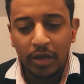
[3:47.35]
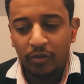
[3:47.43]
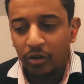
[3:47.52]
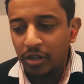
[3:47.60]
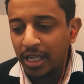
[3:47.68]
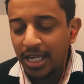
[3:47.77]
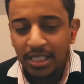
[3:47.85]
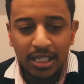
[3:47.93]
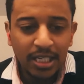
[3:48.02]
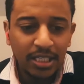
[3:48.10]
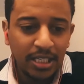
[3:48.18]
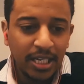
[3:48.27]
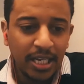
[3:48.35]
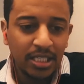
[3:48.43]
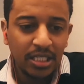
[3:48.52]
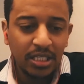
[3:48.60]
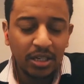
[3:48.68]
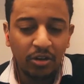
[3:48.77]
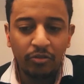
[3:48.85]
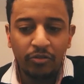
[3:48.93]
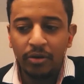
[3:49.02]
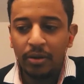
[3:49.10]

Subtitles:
got years and years and years of